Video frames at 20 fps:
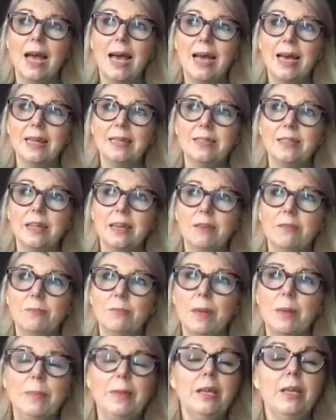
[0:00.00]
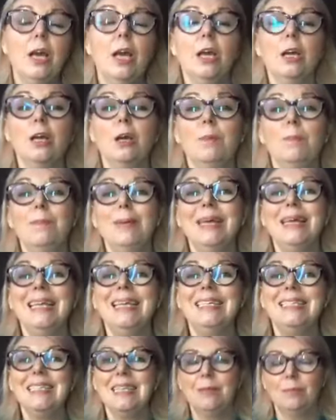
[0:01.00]
and maybe
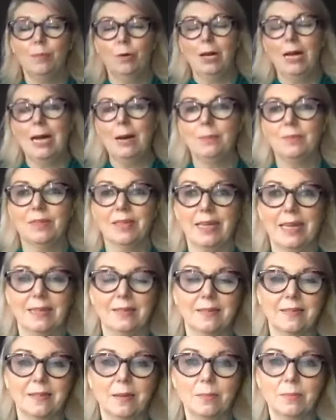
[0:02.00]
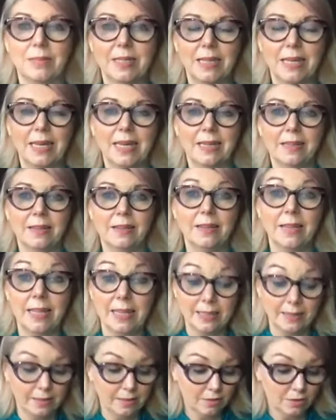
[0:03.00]
competing perhaps against somebody in
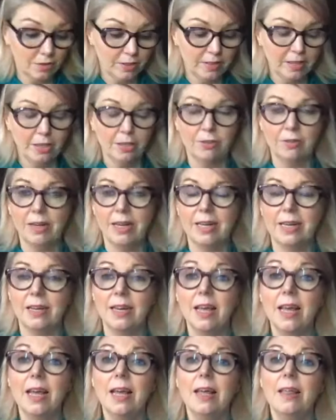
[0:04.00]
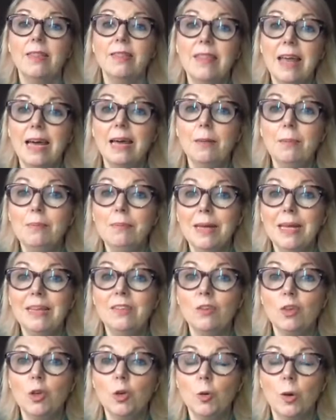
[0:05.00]
the industry that you're in, that
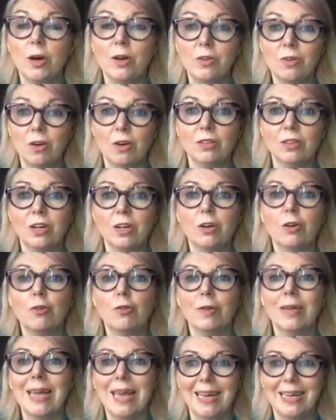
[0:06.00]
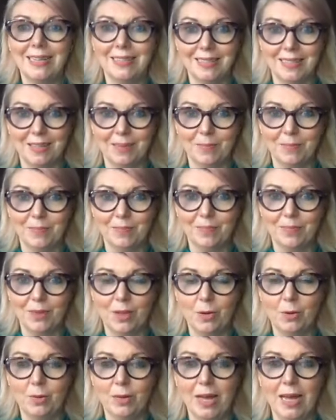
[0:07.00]
means you are not creating.
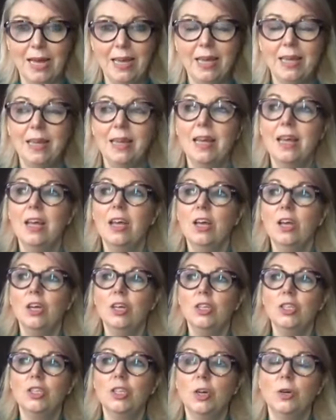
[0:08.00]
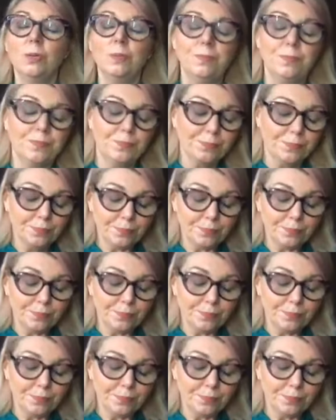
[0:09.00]
Okay, so